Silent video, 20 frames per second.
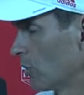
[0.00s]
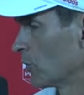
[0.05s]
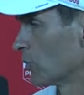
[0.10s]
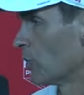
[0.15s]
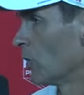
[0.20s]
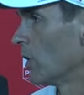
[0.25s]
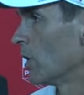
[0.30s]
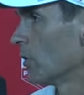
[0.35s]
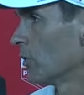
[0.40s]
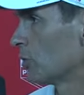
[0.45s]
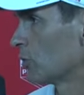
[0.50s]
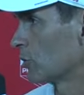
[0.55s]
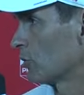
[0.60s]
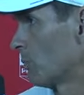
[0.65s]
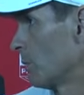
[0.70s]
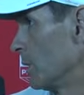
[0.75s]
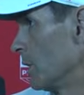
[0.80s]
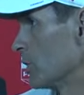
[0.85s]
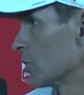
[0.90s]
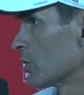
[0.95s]
his fault, he's
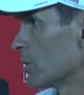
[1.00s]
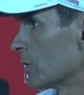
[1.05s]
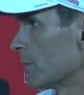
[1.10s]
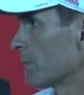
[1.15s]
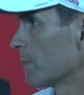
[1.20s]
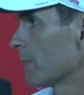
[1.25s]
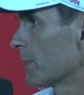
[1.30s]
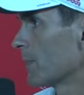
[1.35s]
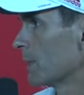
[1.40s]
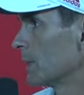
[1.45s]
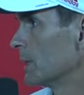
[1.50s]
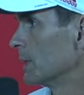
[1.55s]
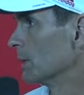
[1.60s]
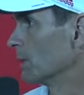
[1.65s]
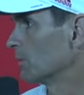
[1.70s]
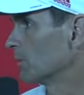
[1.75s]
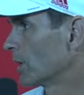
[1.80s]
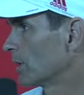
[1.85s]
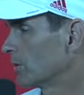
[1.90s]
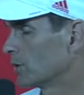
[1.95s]
just been injured. You know,
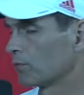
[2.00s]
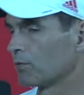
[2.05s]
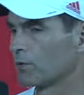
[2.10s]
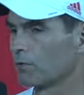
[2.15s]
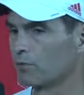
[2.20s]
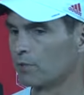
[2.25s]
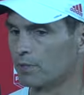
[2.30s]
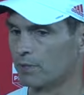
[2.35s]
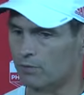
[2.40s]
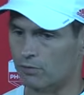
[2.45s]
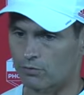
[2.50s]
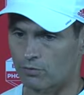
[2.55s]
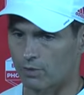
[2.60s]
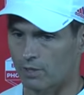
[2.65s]
he's had different things.